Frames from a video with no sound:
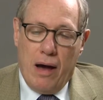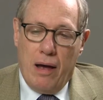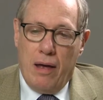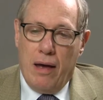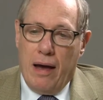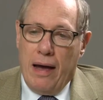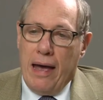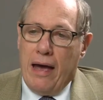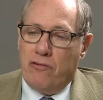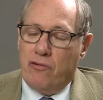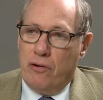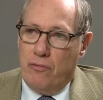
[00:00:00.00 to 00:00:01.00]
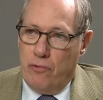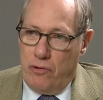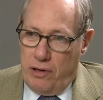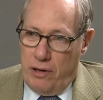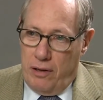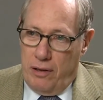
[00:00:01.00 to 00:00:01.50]
I, I actually
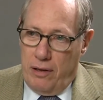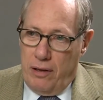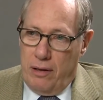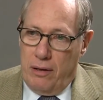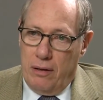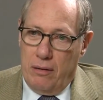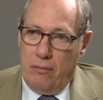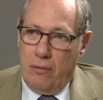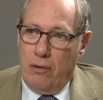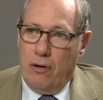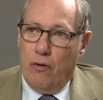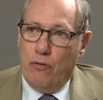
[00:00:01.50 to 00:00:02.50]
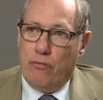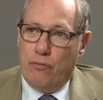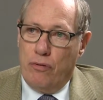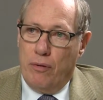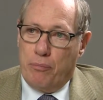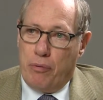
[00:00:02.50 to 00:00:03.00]
routinely go
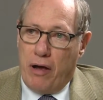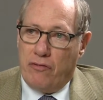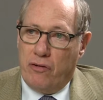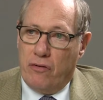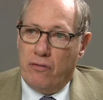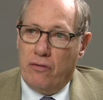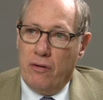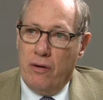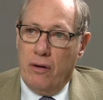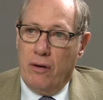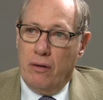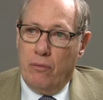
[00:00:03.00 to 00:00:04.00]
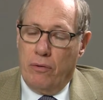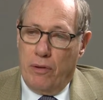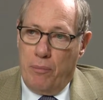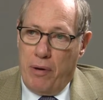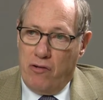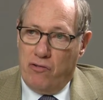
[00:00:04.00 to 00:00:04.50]
through the process with
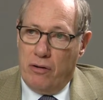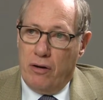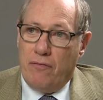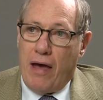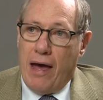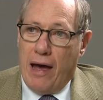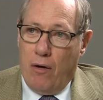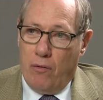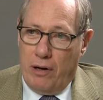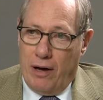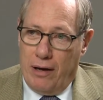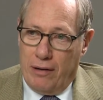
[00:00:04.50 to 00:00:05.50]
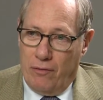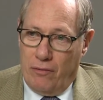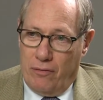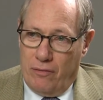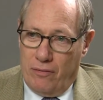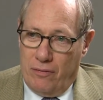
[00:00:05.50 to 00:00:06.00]
a patient of how a
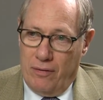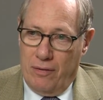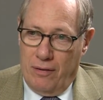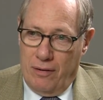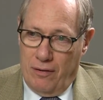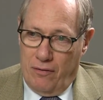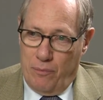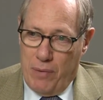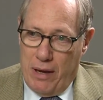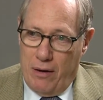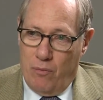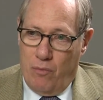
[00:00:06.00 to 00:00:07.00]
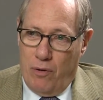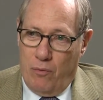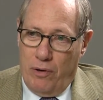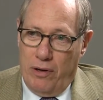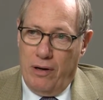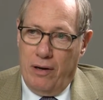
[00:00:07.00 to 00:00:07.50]
diagnosis is made,
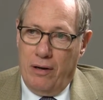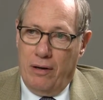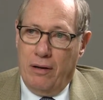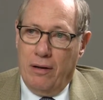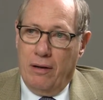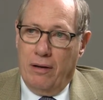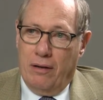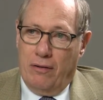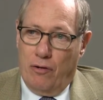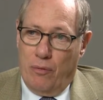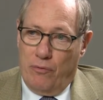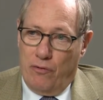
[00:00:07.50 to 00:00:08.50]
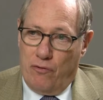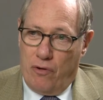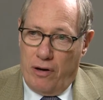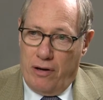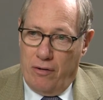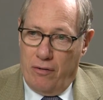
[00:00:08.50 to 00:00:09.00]
what we need in terms of
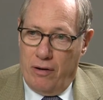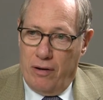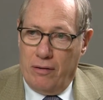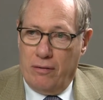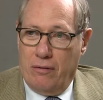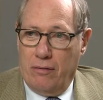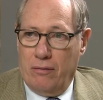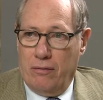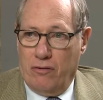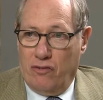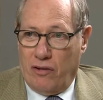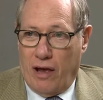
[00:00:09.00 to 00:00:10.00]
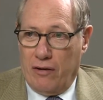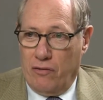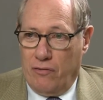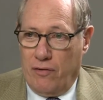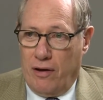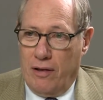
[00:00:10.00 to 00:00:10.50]
criteria to, to
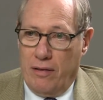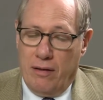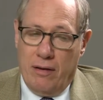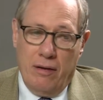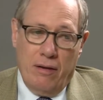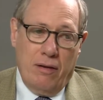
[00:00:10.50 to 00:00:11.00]
satisfy the,